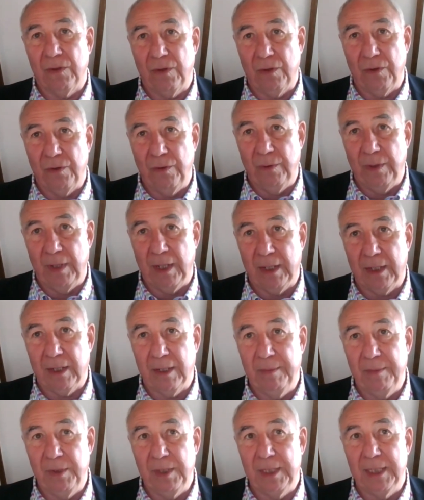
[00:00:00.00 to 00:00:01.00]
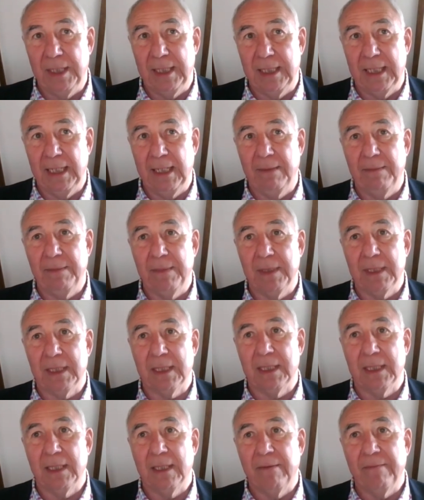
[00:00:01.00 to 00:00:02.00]
through our community
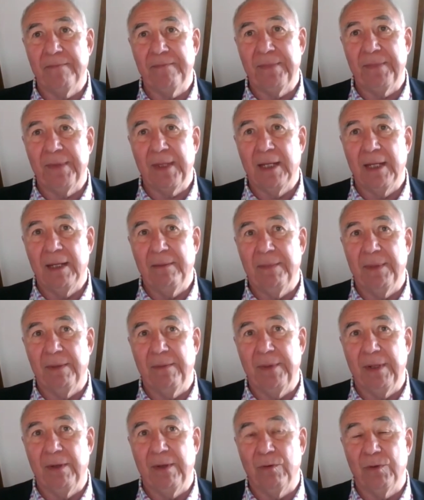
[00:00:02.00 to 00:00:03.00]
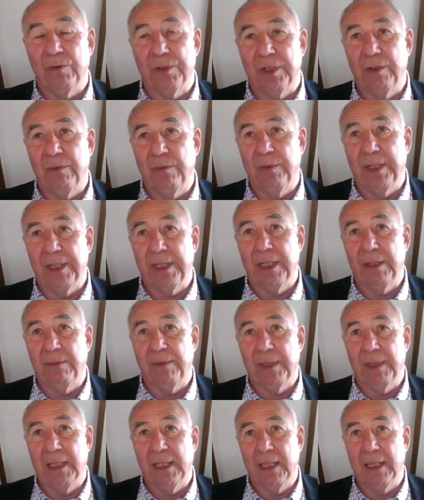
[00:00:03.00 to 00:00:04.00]
teams, but we're also working
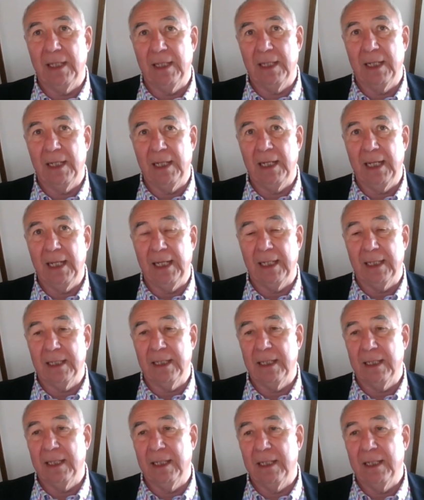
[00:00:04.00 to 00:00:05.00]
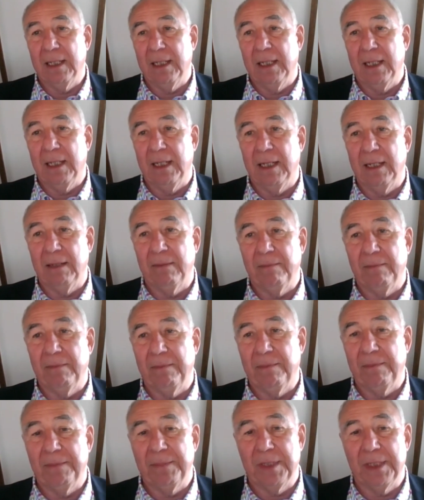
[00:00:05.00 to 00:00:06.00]
with the Link
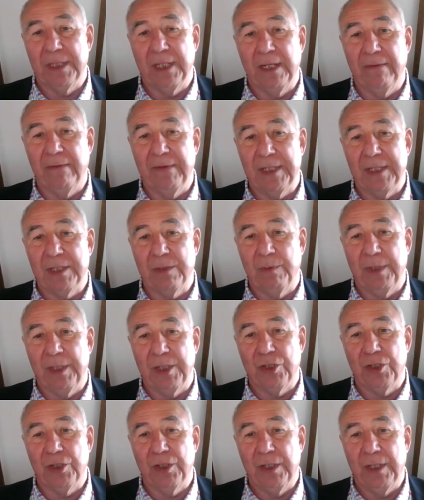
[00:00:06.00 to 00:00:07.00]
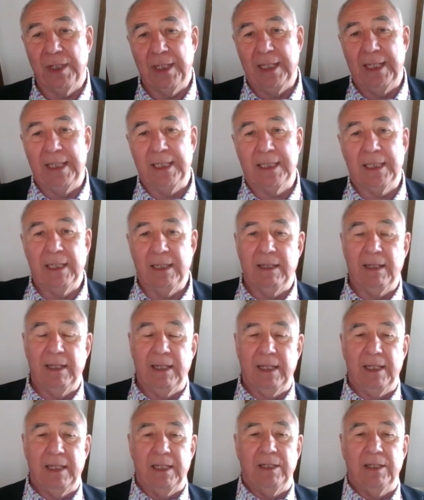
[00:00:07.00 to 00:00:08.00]
service, which is
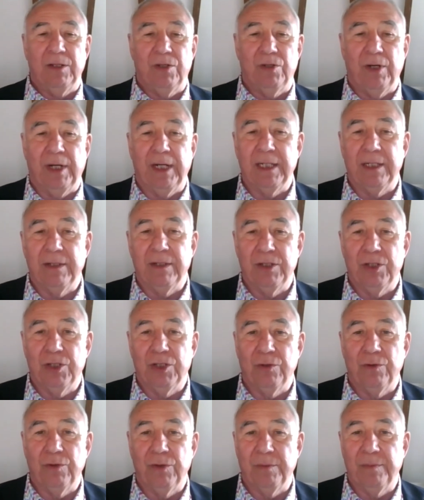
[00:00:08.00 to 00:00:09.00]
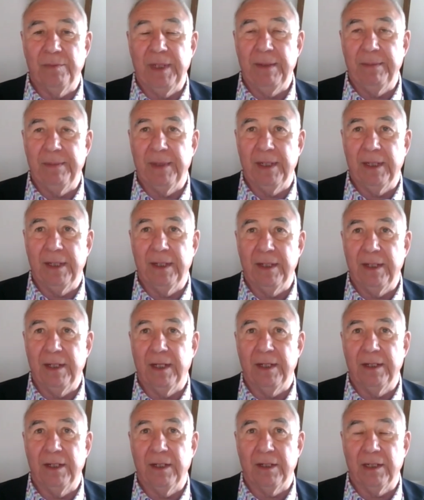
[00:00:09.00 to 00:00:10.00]
trying to ensure that people
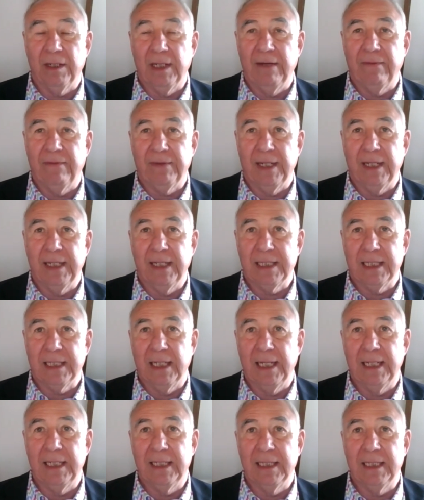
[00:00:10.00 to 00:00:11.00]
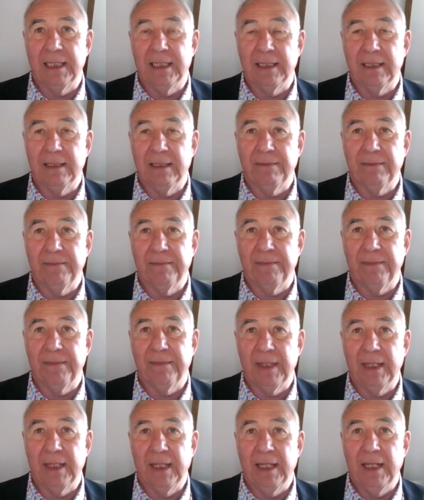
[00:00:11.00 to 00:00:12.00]
are not left isolated.
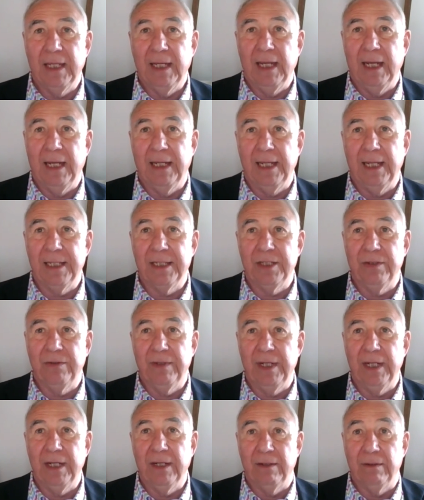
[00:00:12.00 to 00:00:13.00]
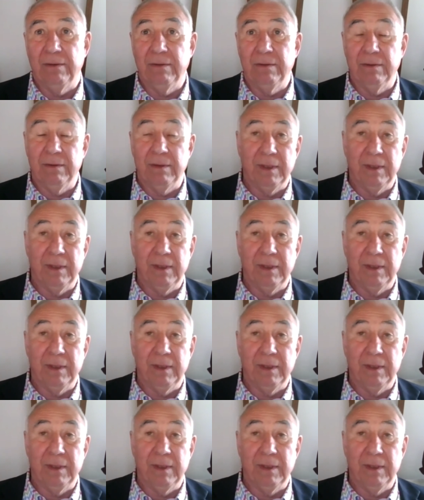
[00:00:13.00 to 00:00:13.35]
And as you know,